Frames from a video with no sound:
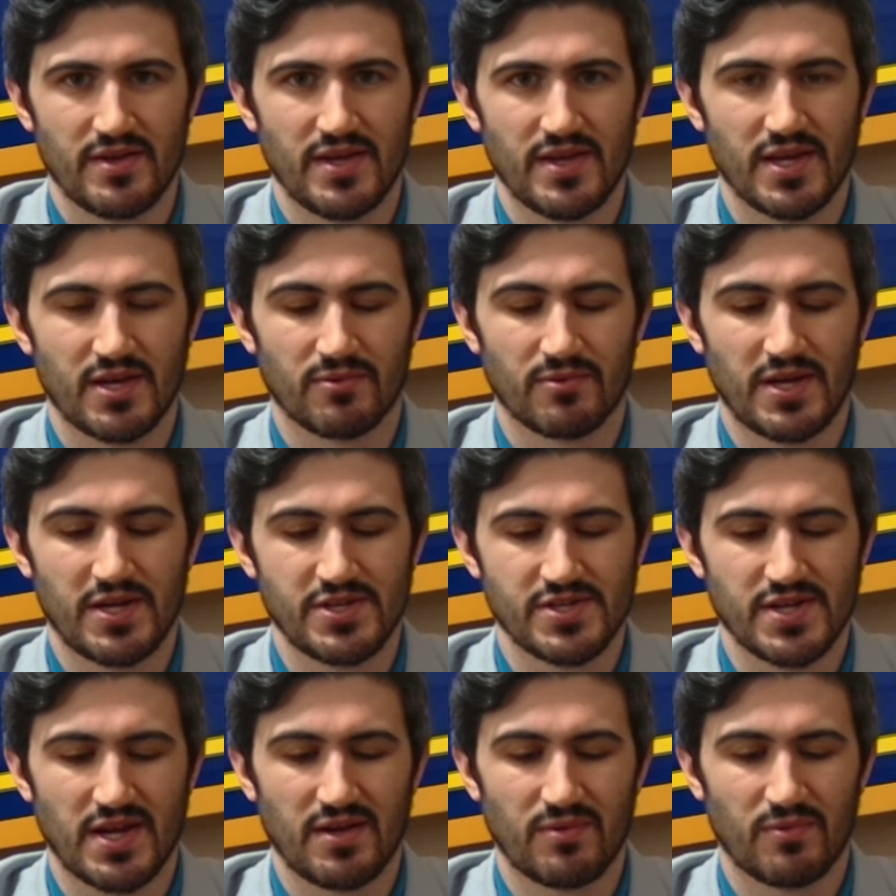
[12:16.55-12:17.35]
it can
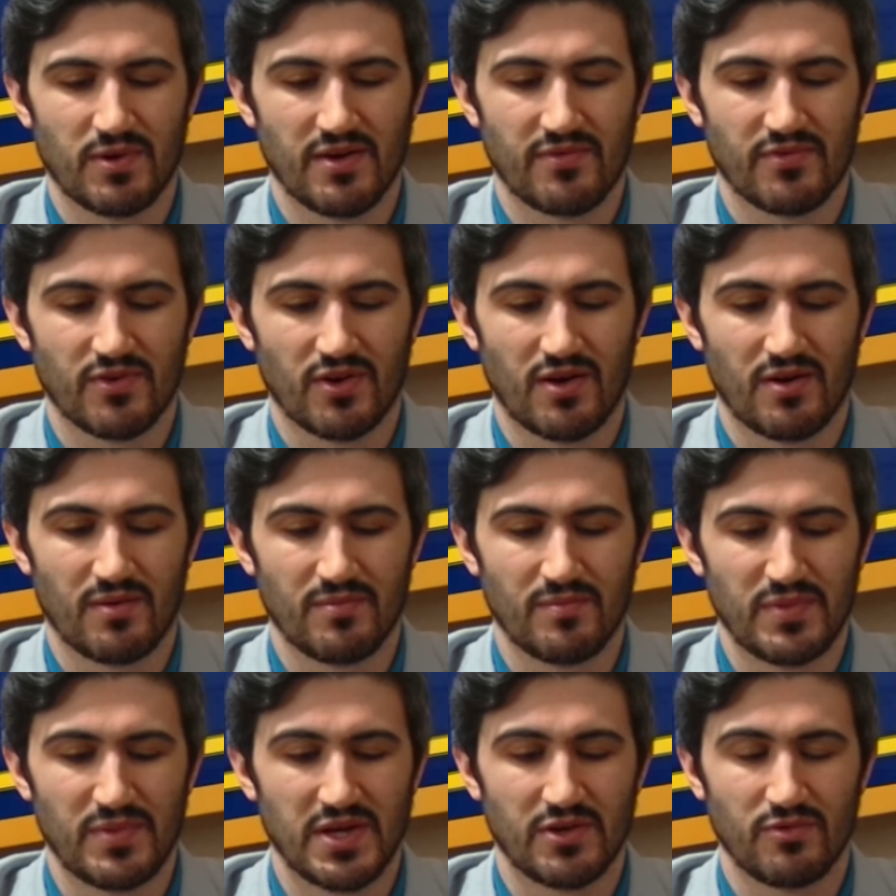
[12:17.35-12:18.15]
range anywhere
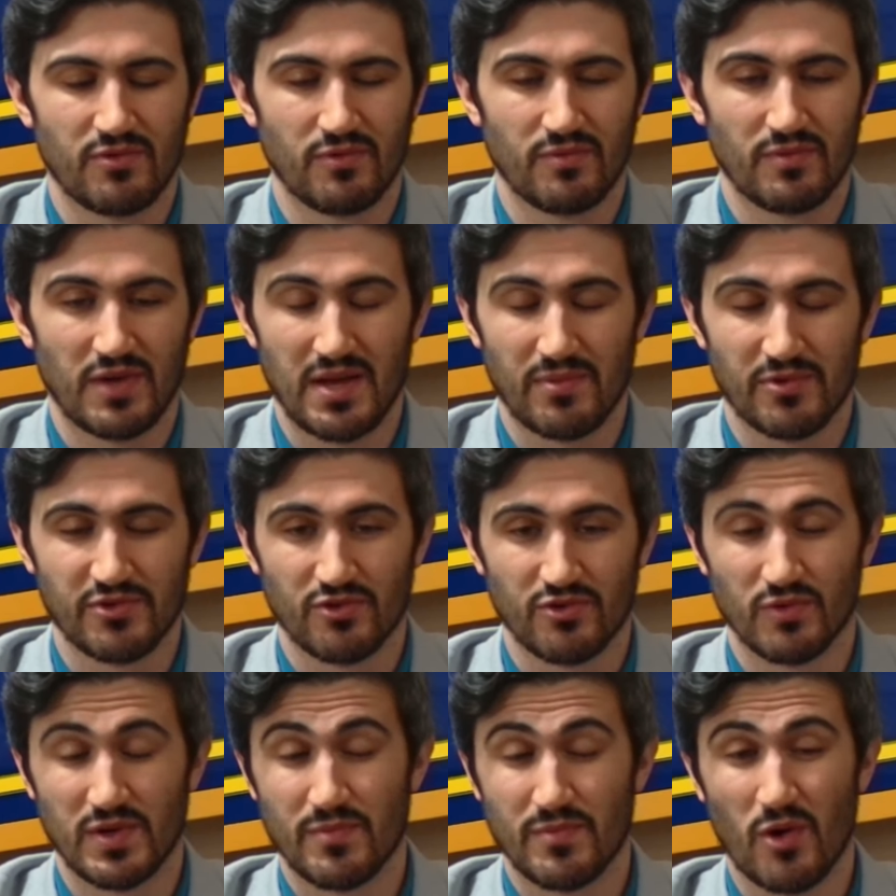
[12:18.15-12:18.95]
from being able
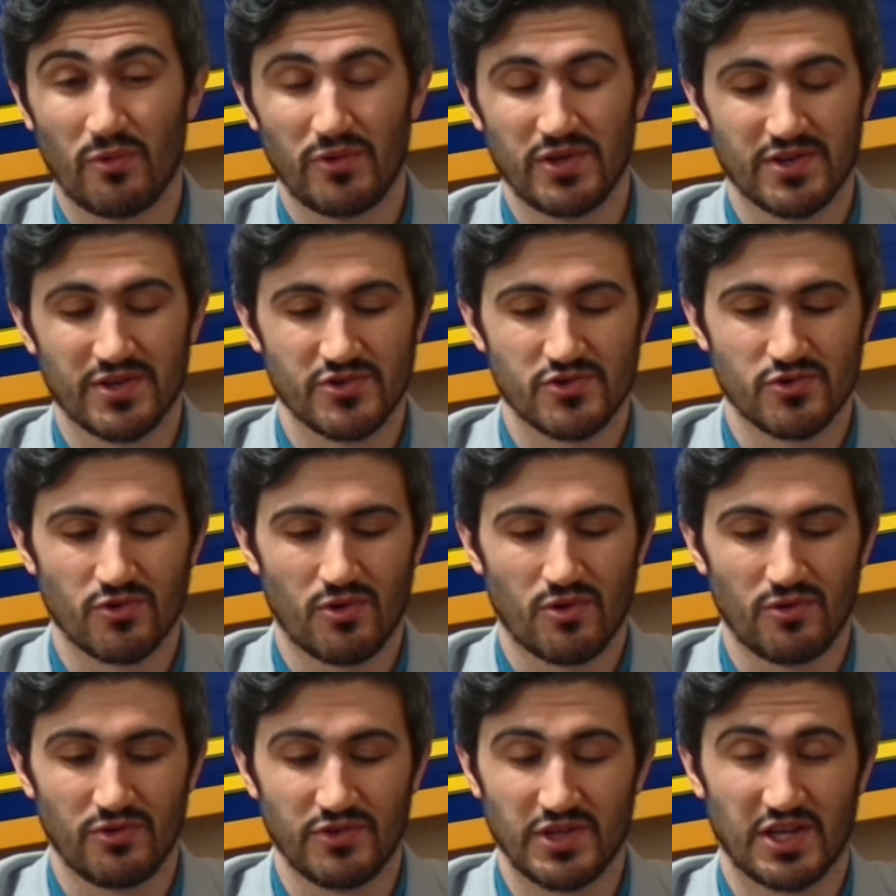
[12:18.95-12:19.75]
to remotely
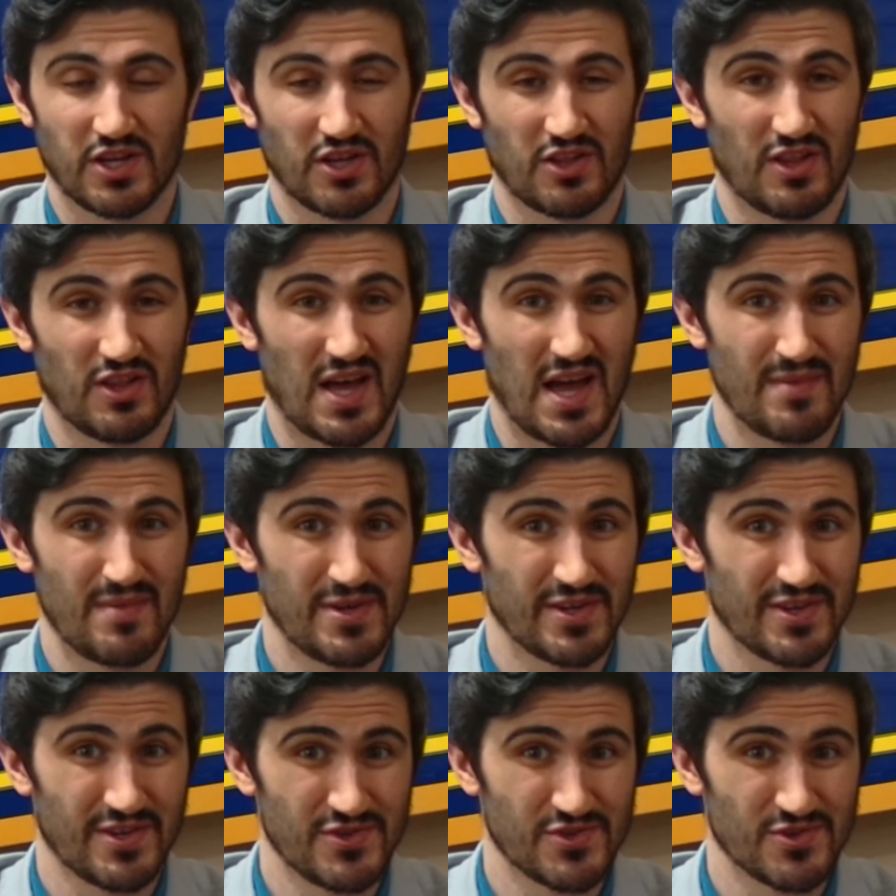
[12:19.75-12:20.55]
control the
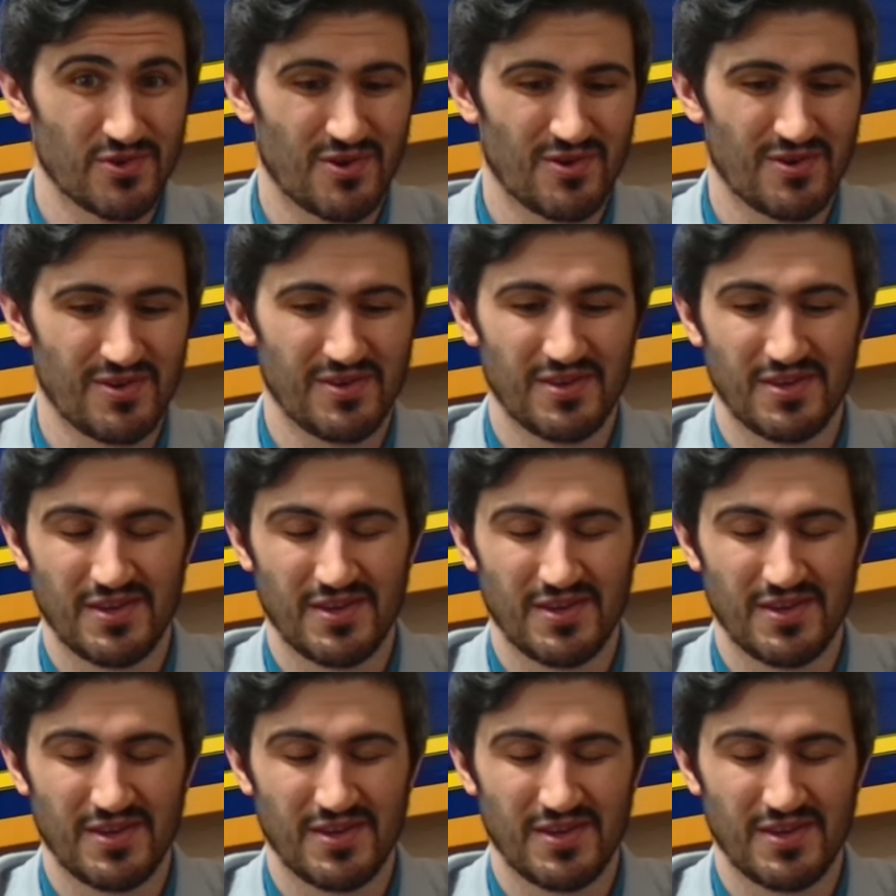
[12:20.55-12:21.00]
climate control,